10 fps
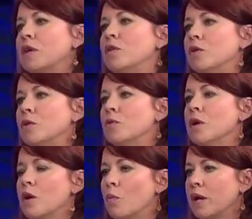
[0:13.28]
who
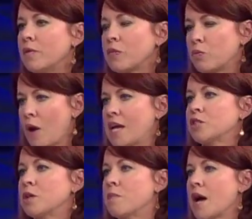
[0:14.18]
we, with
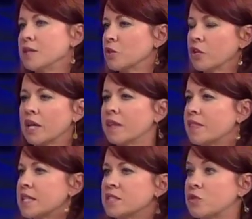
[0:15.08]
rational minds, are looking at
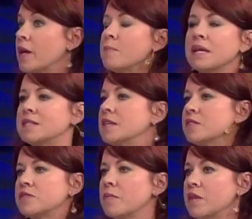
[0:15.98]
this, trying to make sense
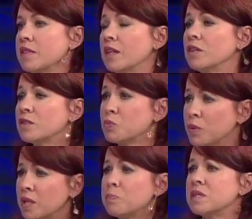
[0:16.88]
of something that looks
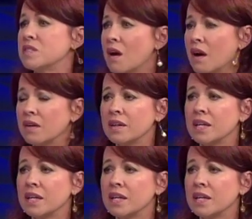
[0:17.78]
really bizarre,